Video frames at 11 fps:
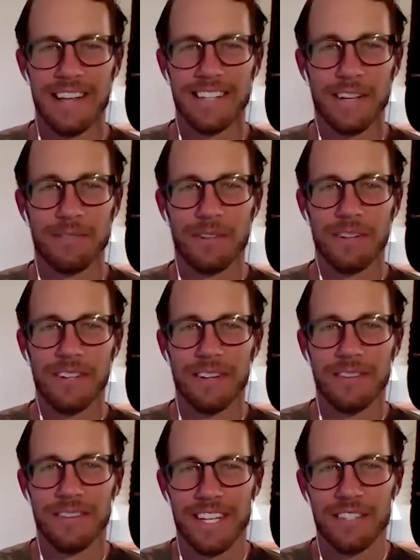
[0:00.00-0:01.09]
Sounds good, Neil.
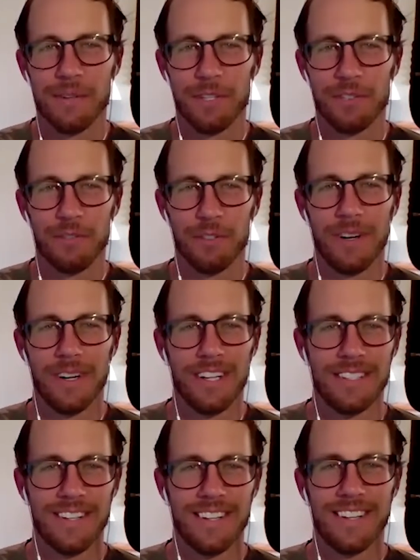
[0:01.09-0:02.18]
Thanks so much for joining us.